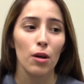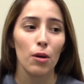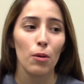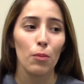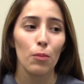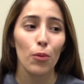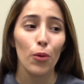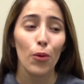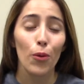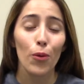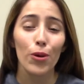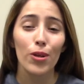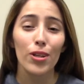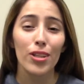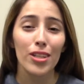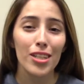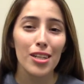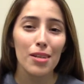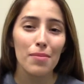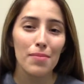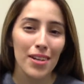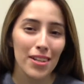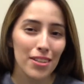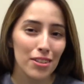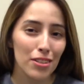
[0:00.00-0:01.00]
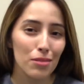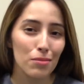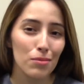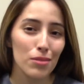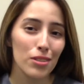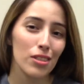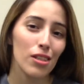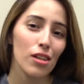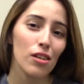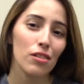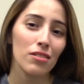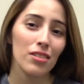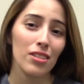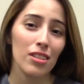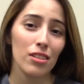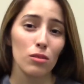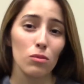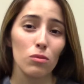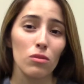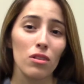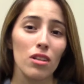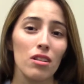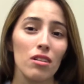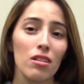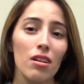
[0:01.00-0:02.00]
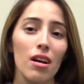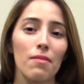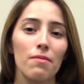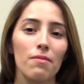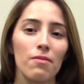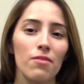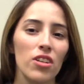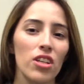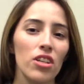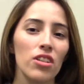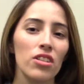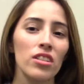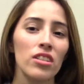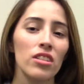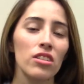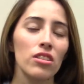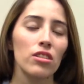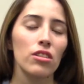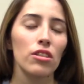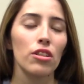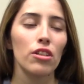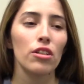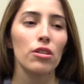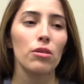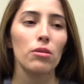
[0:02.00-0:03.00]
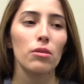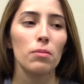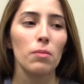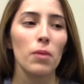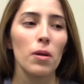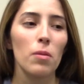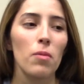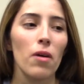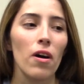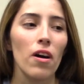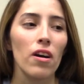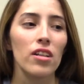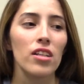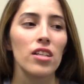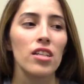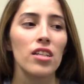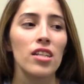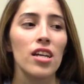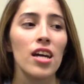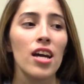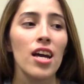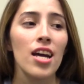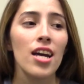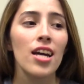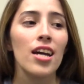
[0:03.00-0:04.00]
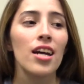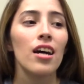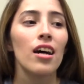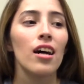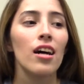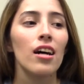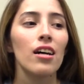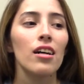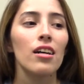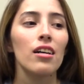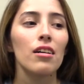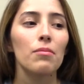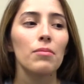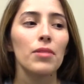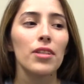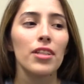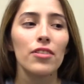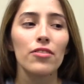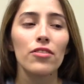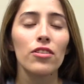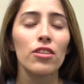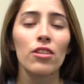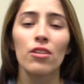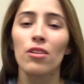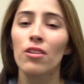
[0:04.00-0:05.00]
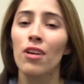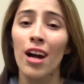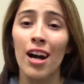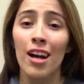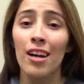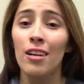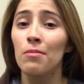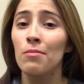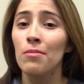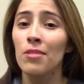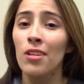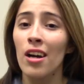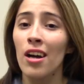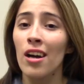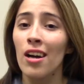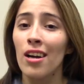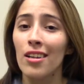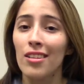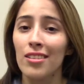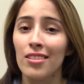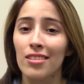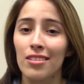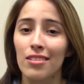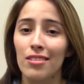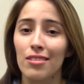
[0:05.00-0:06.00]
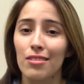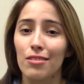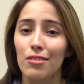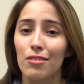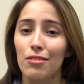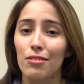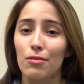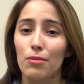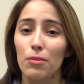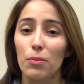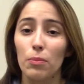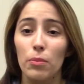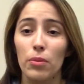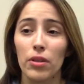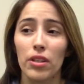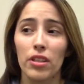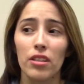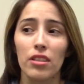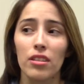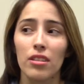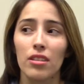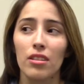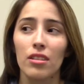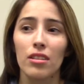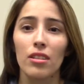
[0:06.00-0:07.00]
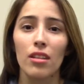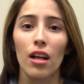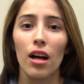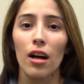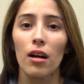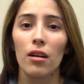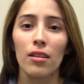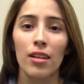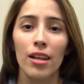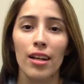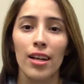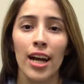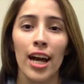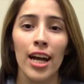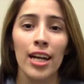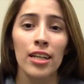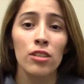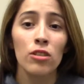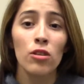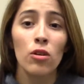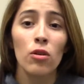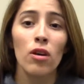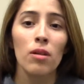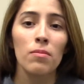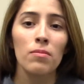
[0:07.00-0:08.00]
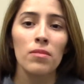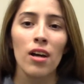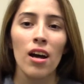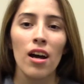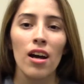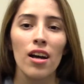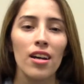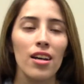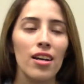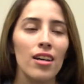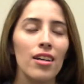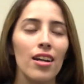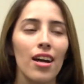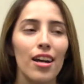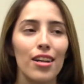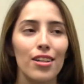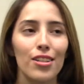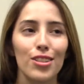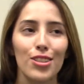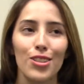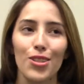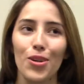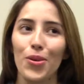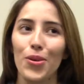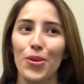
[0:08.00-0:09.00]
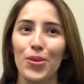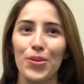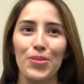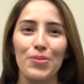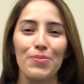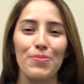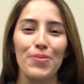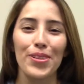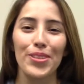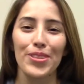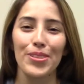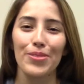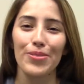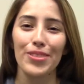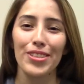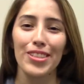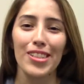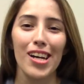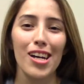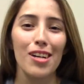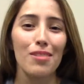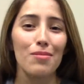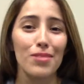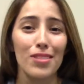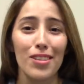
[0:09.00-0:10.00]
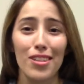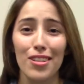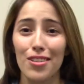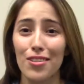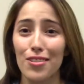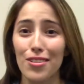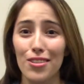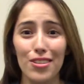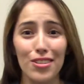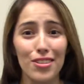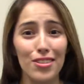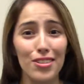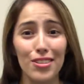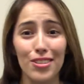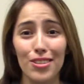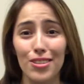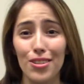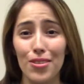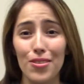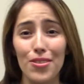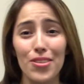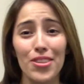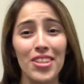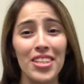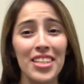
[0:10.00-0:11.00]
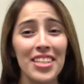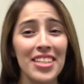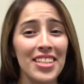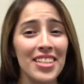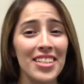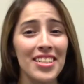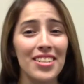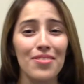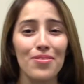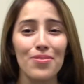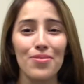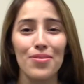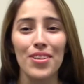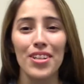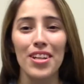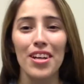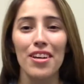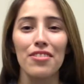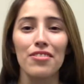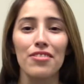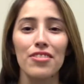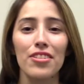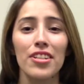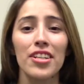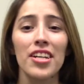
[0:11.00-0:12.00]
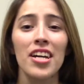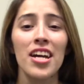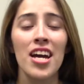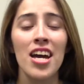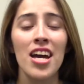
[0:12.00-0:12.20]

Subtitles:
poorly about themselves as well. I'm very insecure with my body, even though I'm not big. I know I'm not, and I get told multiple times oh, you're so thin and whatever.